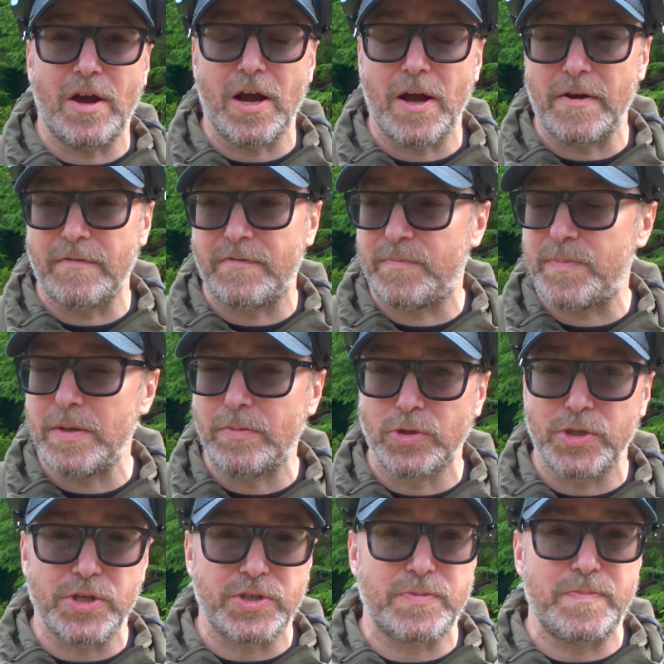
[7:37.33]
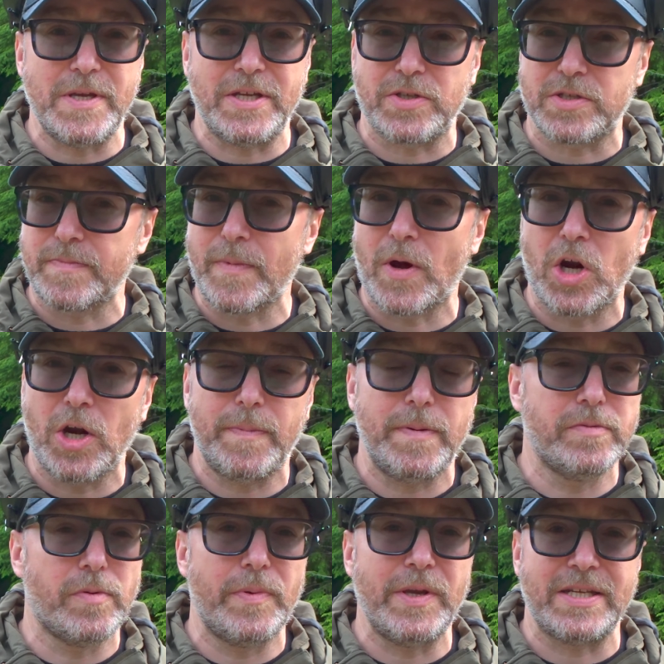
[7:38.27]
of people just being smart,
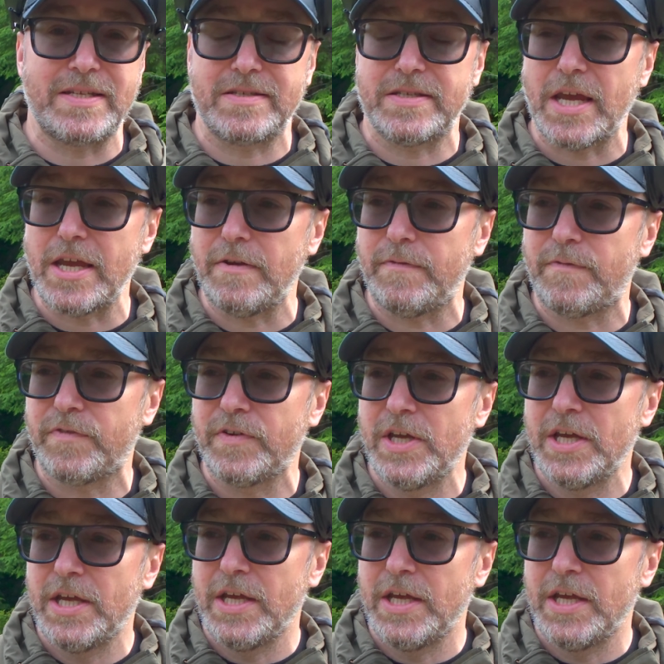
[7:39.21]
people being safe,